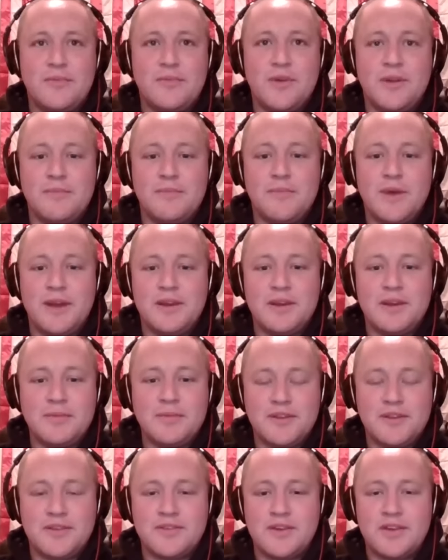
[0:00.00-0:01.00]
pretty
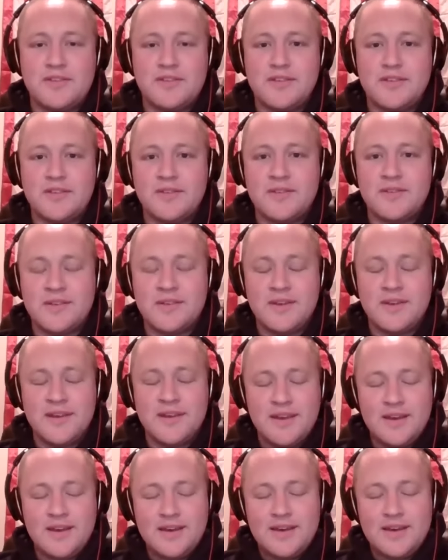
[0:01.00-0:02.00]
mind-numbing discussions.
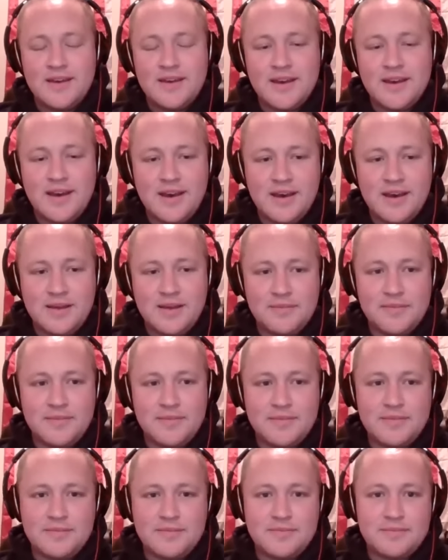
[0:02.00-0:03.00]
Cool.
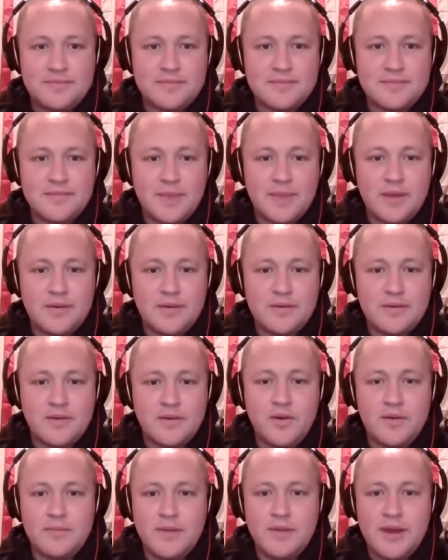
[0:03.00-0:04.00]

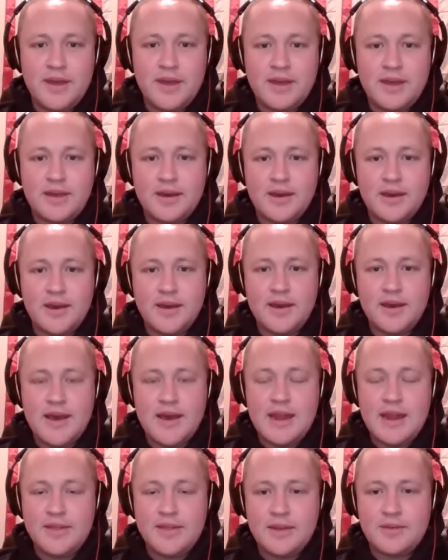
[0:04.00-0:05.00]
Mike,
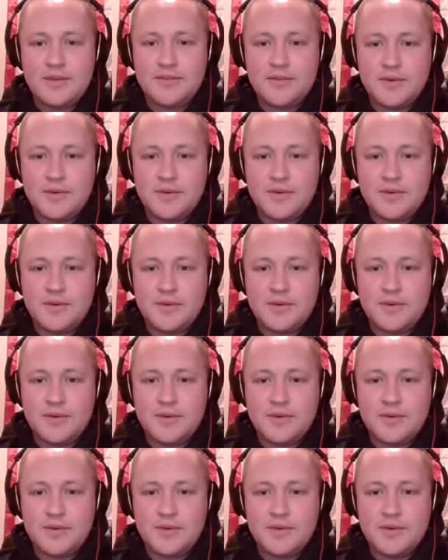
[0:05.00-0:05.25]
anything else you